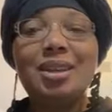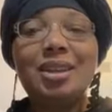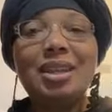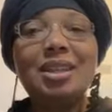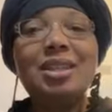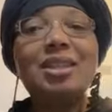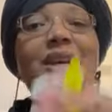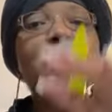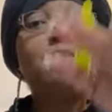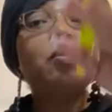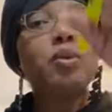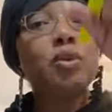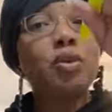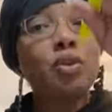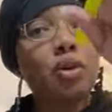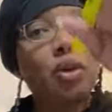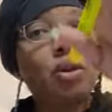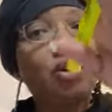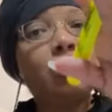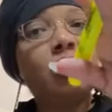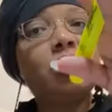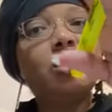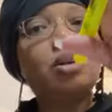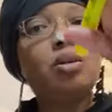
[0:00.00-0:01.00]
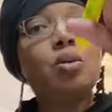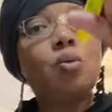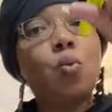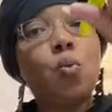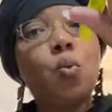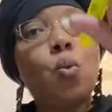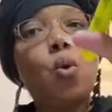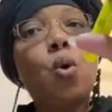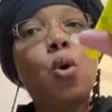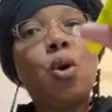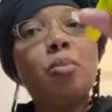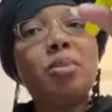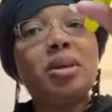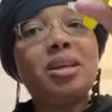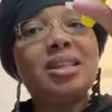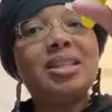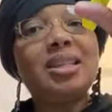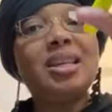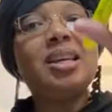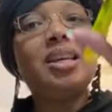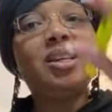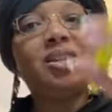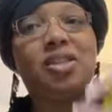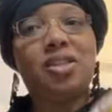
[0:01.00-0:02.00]
the temperature the
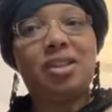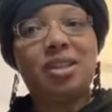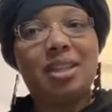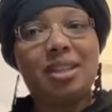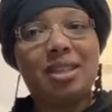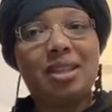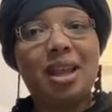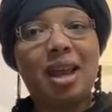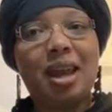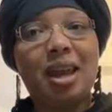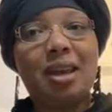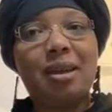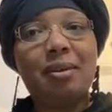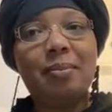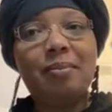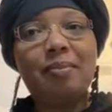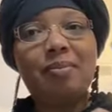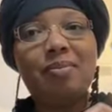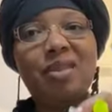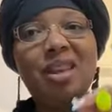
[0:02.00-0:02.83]
warmest it should stay.